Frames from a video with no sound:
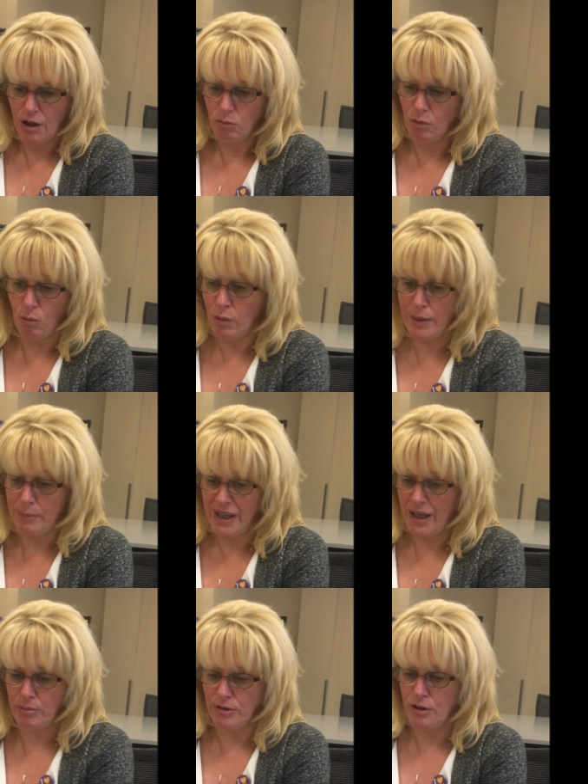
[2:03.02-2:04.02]
Will we be
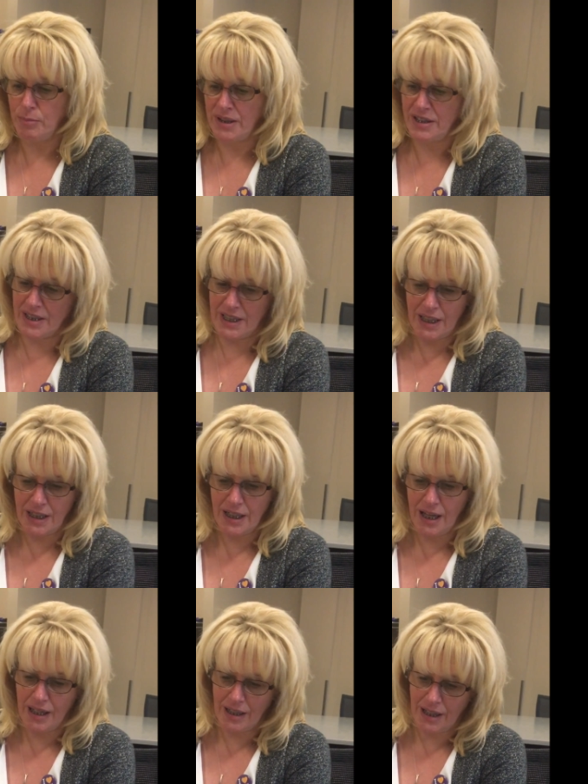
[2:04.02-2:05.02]
able to be seen
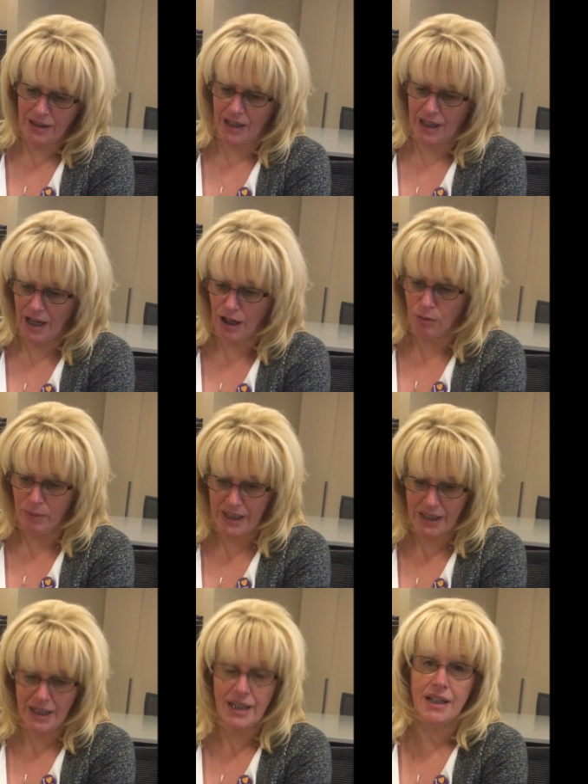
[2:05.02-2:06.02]
and get the care we
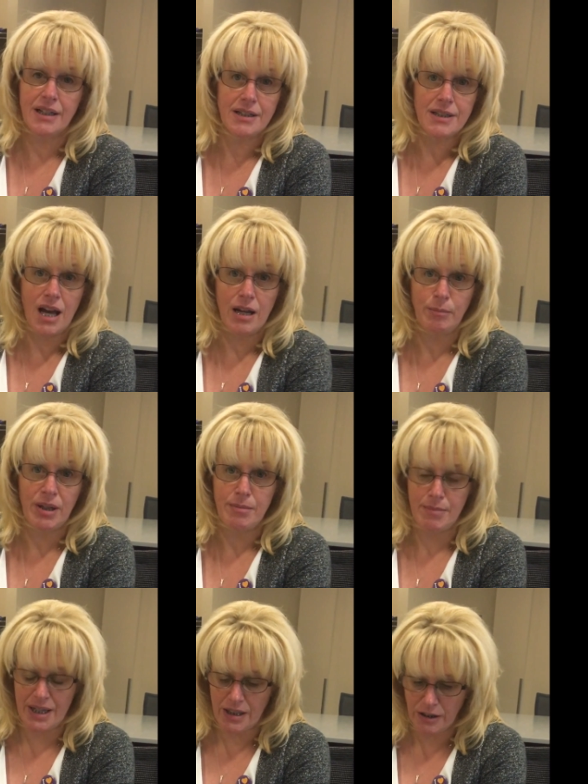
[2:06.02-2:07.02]
need in a timely
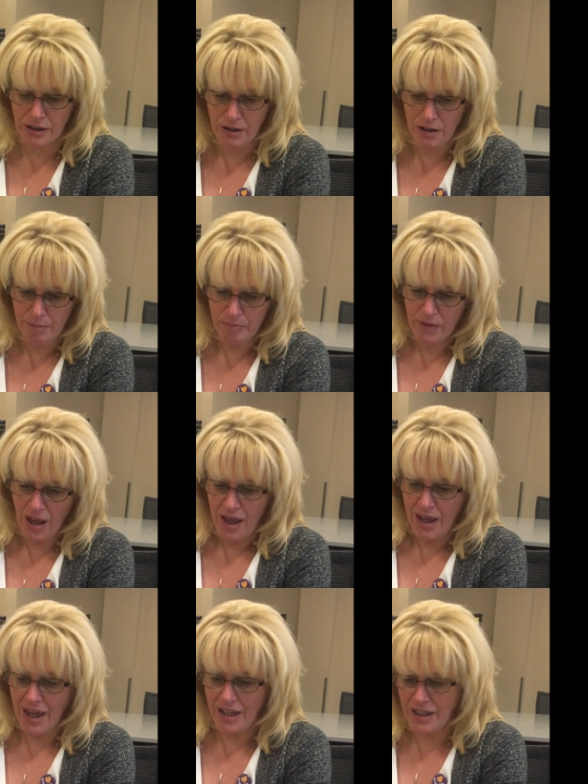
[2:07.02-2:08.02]
manner?
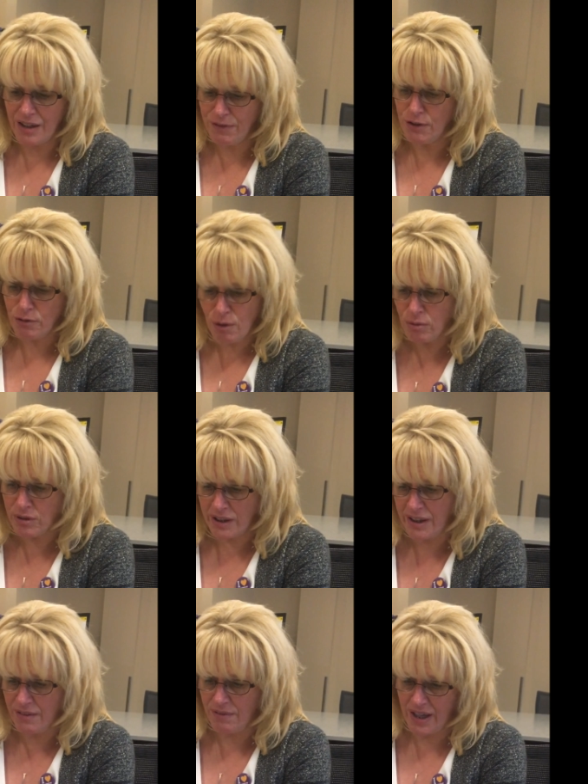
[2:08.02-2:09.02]
And if you don't
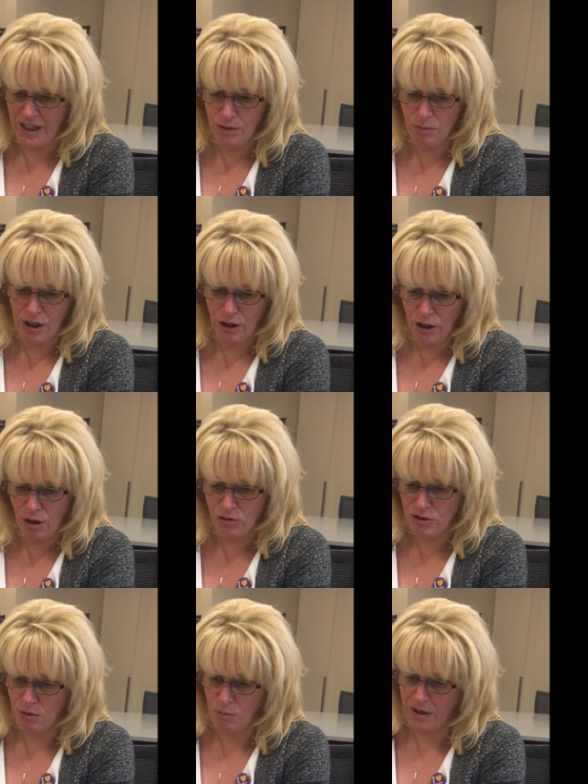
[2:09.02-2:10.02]
live anywhere
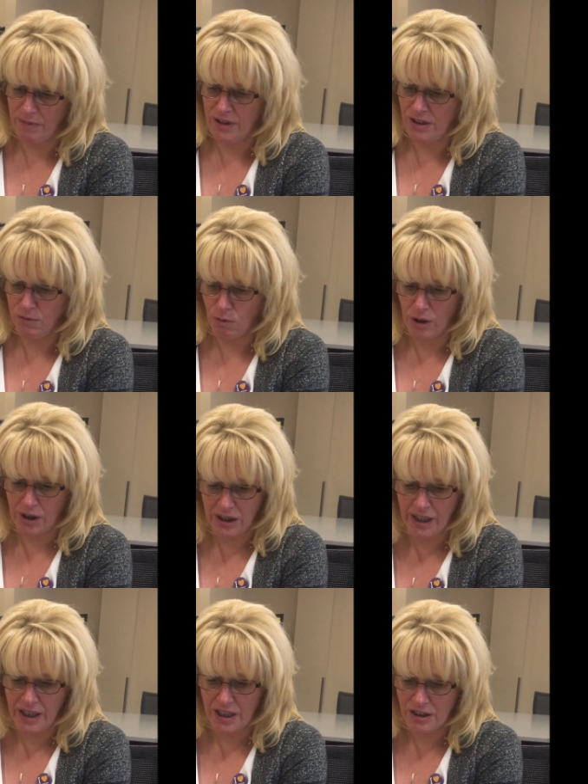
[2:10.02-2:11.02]
close to one of these 4
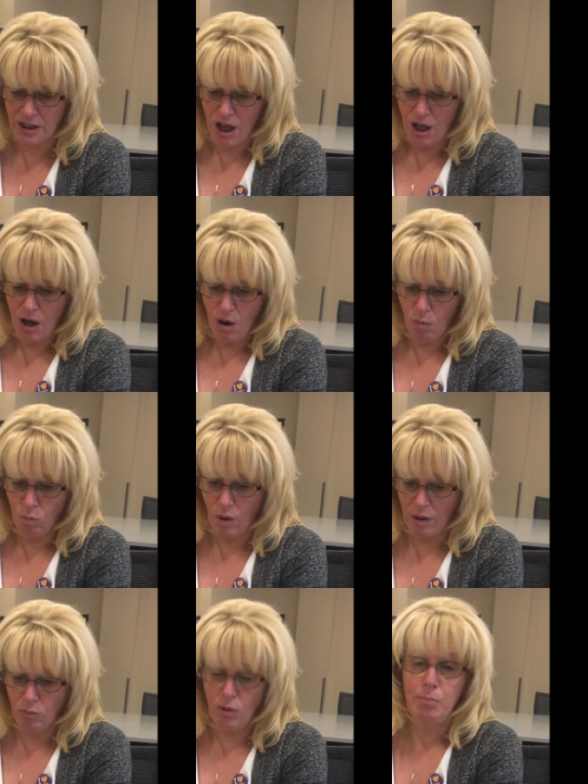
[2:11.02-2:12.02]
clinics,
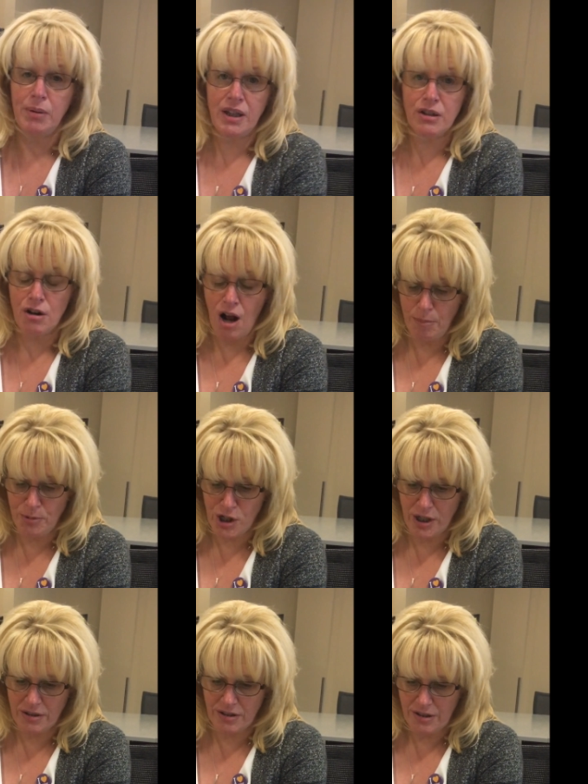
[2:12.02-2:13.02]
what will be your
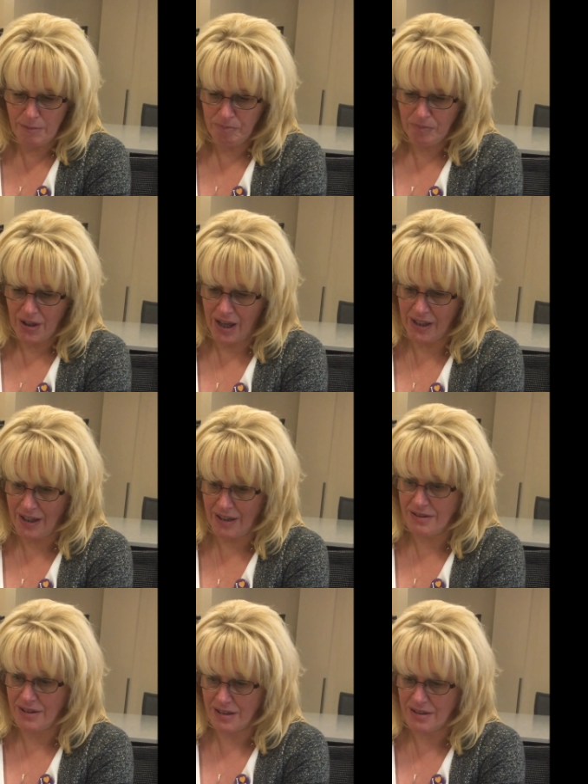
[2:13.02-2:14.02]
options? I
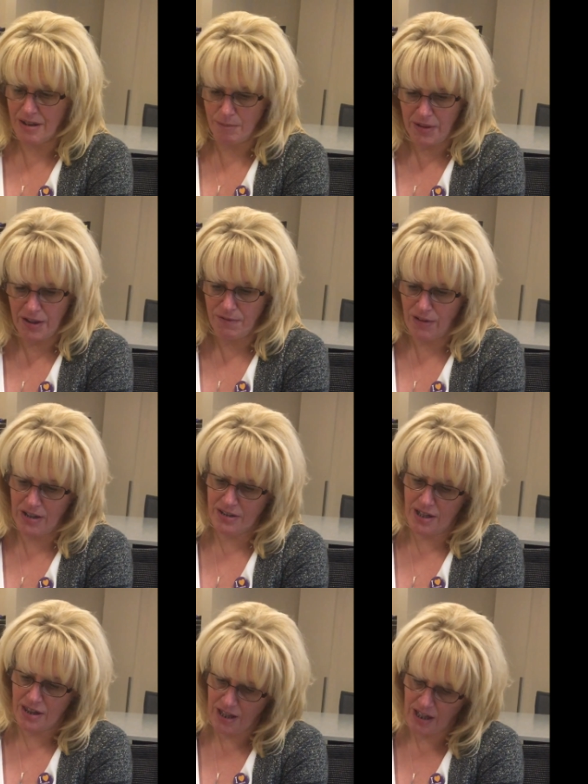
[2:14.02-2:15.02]
guess that's something for us
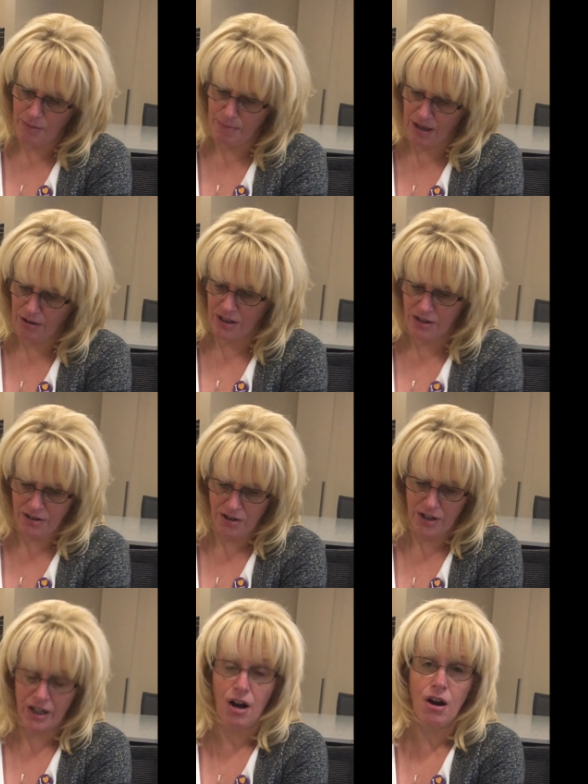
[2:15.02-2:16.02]
to think about
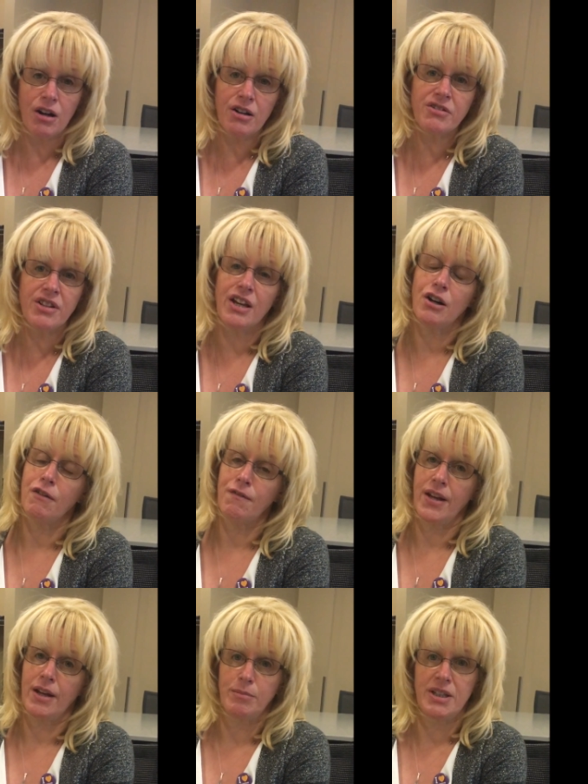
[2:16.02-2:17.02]
concerning ours and our
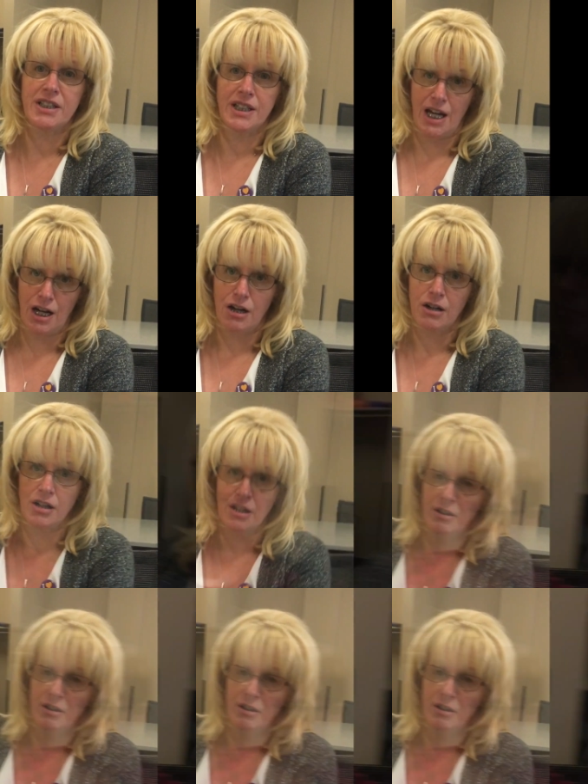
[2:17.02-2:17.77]
family's care.